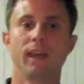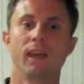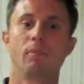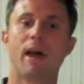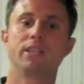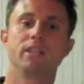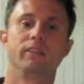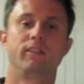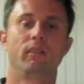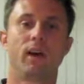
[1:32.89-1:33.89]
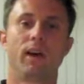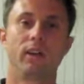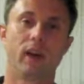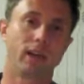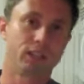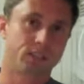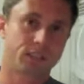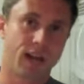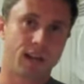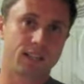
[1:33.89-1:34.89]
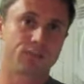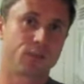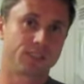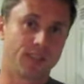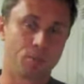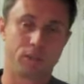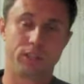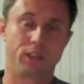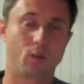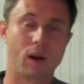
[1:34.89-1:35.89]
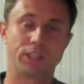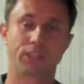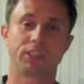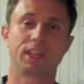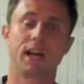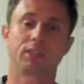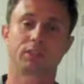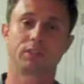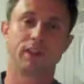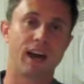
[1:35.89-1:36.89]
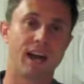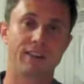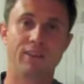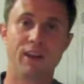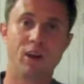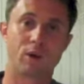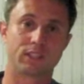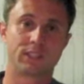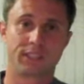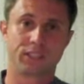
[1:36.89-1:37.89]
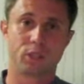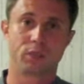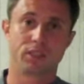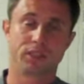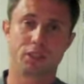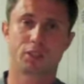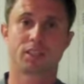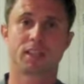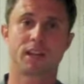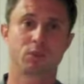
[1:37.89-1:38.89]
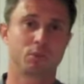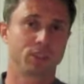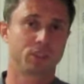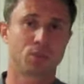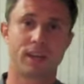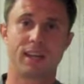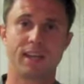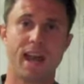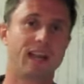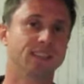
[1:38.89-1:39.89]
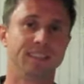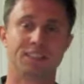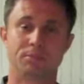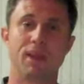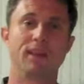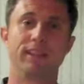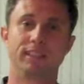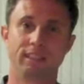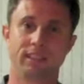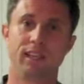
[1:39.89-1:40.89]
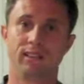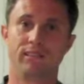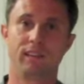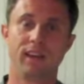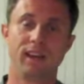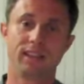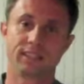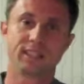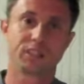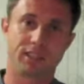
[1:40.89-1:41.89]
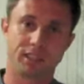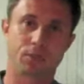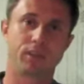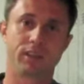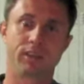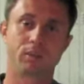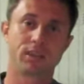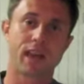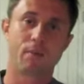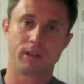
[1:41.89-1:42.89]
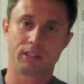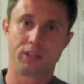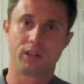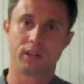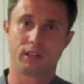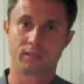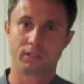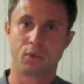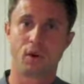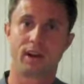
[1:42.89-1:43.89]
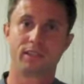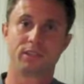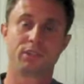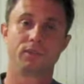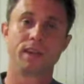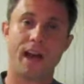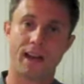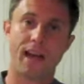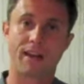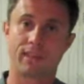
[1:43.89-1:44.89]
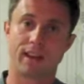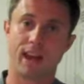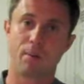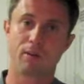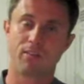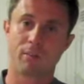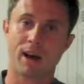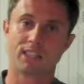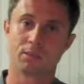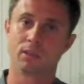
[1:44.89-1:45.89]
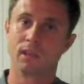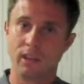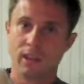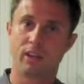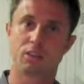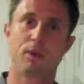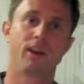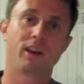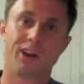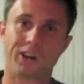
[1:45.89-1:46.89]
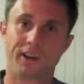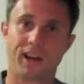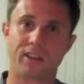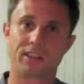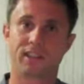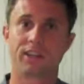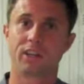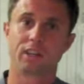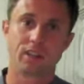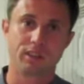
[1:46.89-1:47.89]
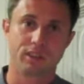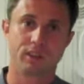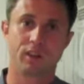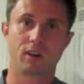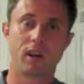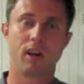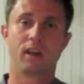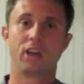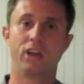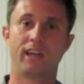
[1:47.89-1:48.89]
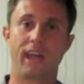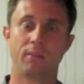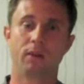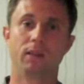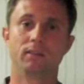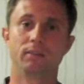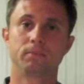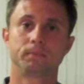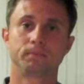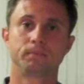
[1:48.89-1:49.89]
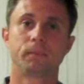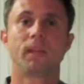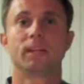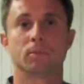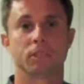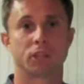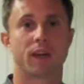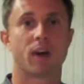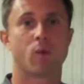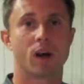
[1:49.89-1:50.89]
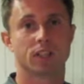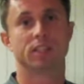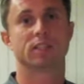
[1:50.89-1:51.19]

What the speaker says: Imagine if you had your socks, for example, and you didn't wash your socks for 5 or 6 uses. Your socks would be sweaty, nasty, smelly, and stiff. Essentially, that's what's happening to your gloves, and you want to not have that happen if possible. You're spending $100 on your gloves if they're good game gloves. So let me show you how to wash these